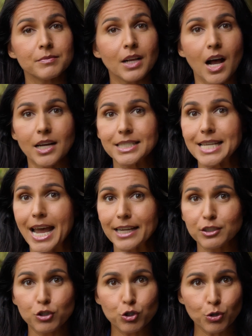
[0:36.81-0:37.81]

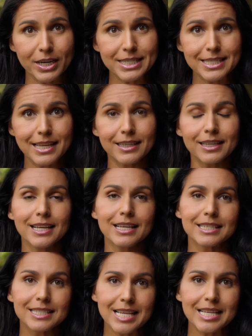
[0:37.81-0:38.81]
contact tracing,
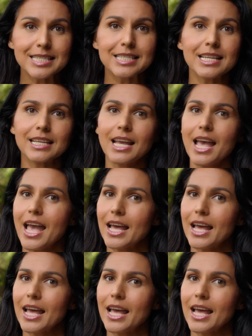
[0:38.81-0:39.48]
testing,